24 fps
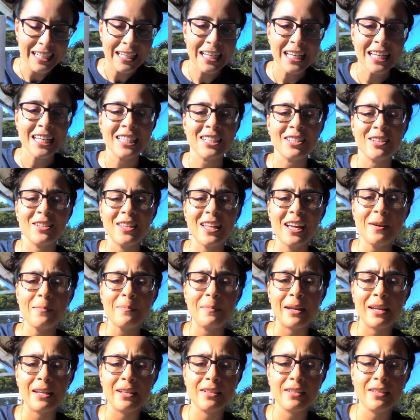So that
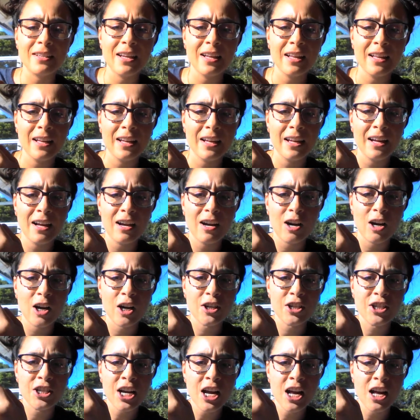means our
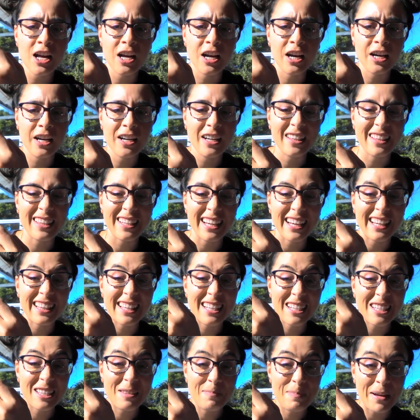tongue, like this
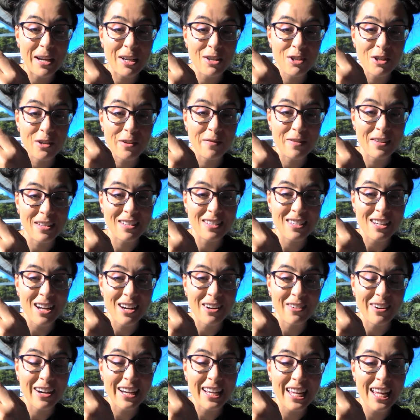picture of this tongue
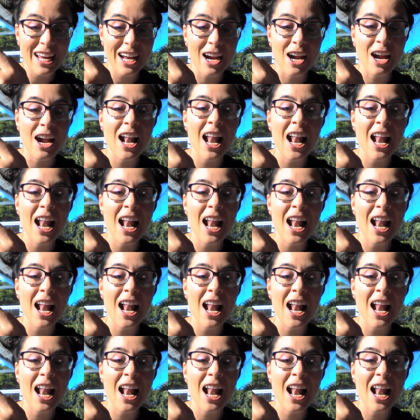right here,